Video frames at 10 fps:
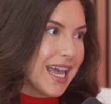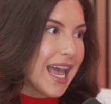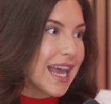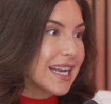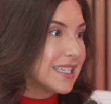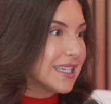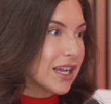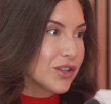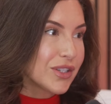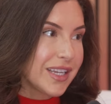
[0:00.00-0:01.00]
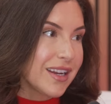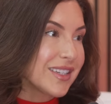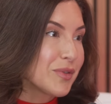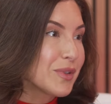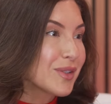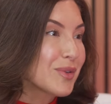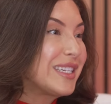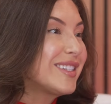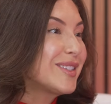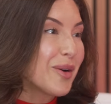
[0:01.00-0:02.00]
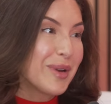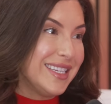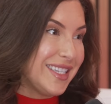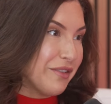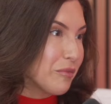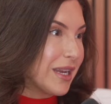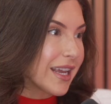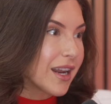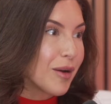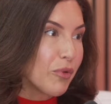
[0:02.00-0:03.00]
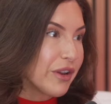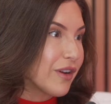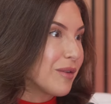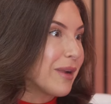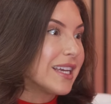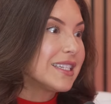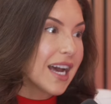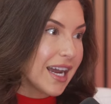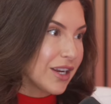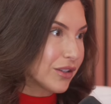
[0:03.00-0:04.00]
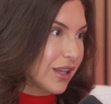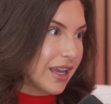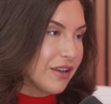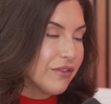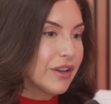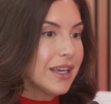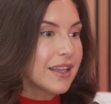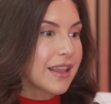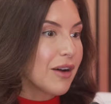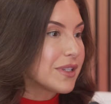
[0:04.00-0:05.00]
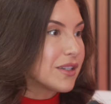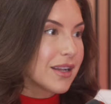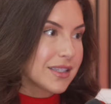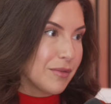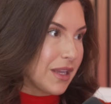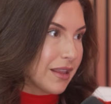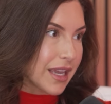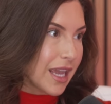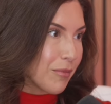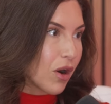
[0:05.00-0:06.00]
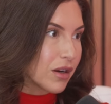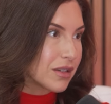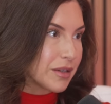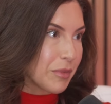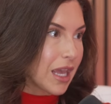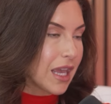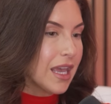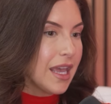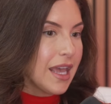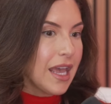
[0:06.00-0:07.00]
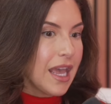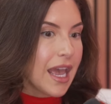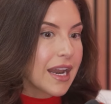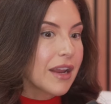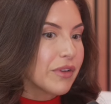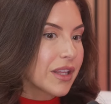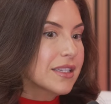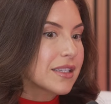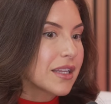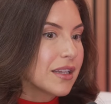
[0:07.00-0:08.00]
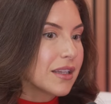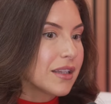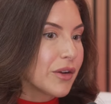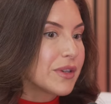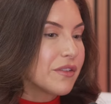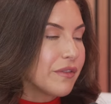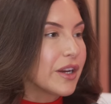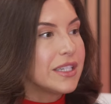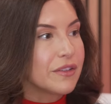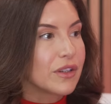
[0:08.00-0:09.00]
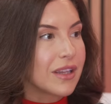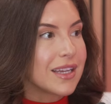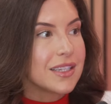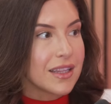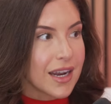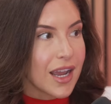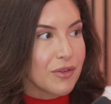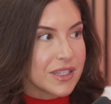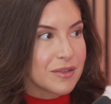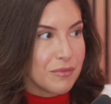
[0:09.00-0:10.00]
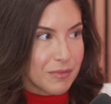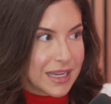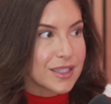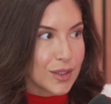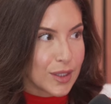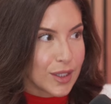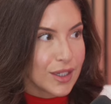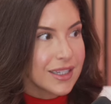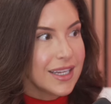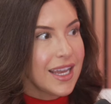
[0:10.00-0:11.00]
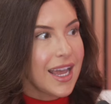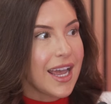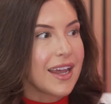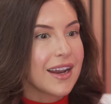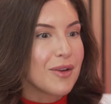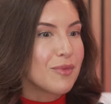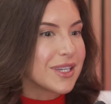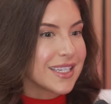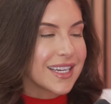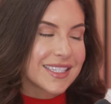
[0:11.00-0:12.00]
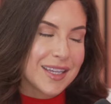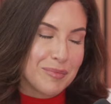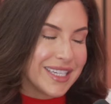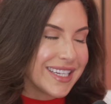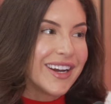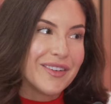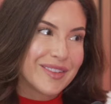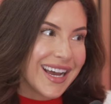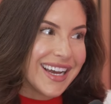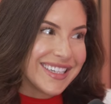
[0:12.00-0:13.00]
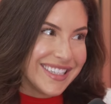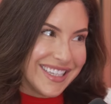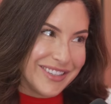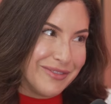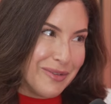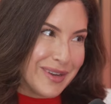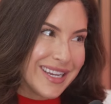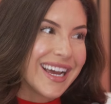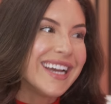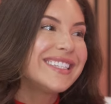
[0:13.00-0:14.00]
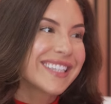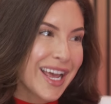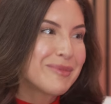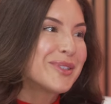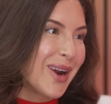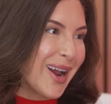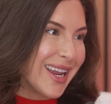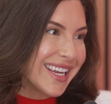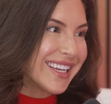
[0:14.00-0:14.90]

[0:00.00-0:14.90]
And I didn't understand, because it was always so easy for me to get a boyfriend my entire life. That was not something that came hard to me. And I realized that there was a very different lesson that I was meant to learn. And I wasn't accepting of that at the moment. I kept trying.